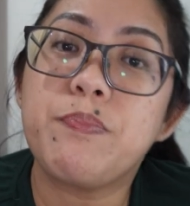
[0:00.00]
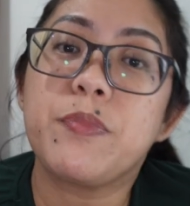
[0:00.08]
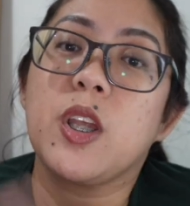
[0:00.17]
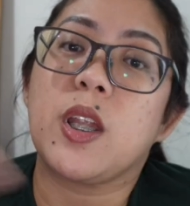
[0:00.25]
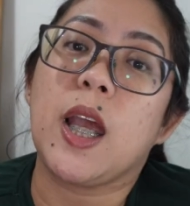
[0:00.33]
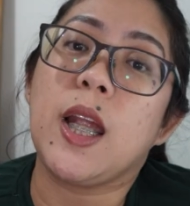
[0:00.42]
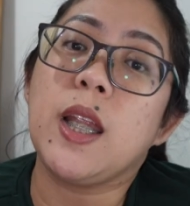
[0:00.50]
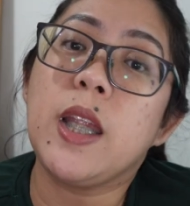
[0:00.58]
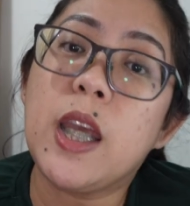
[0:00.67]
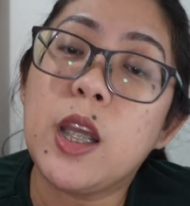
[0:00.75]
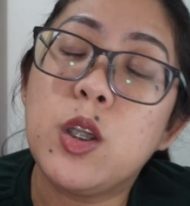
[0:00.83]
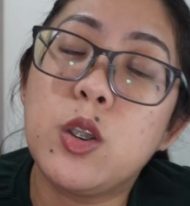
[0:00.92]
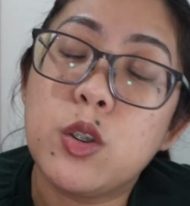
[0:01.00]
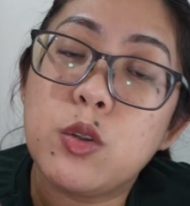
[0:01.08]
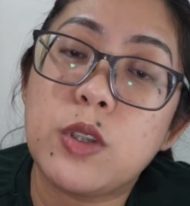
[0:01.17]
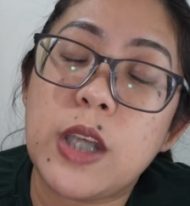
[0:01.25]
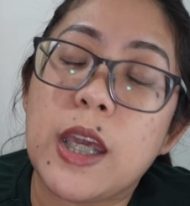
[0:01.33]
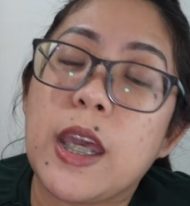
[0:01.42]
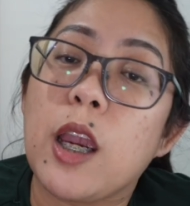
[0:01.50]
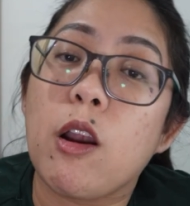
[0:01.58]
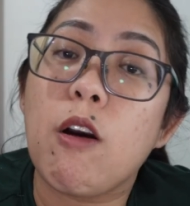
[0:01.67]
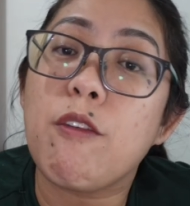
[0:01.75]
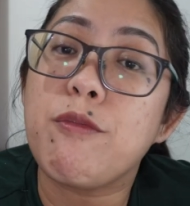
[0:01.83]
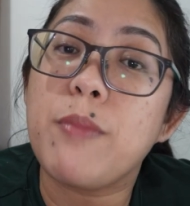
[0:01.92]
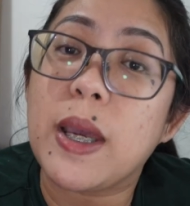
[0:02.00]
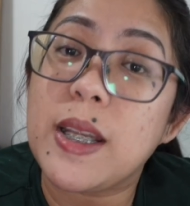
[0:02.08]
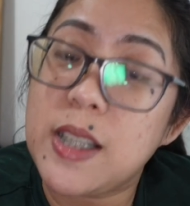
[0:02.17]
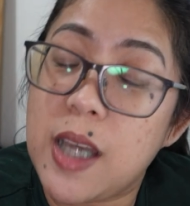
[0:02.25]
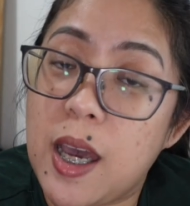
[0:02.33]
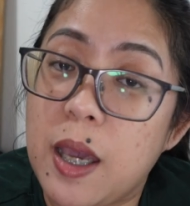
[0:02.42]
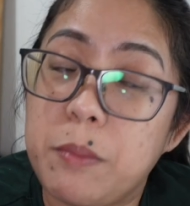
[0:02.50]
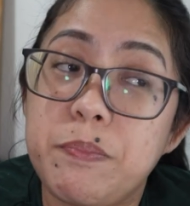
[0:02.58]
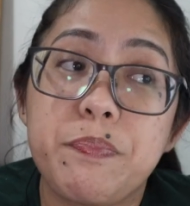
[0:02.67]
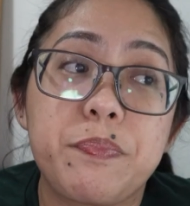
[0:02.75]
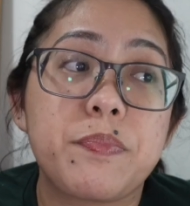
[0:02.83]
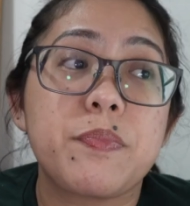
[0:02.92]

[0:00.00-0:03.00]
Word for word: that I need to take care of my time,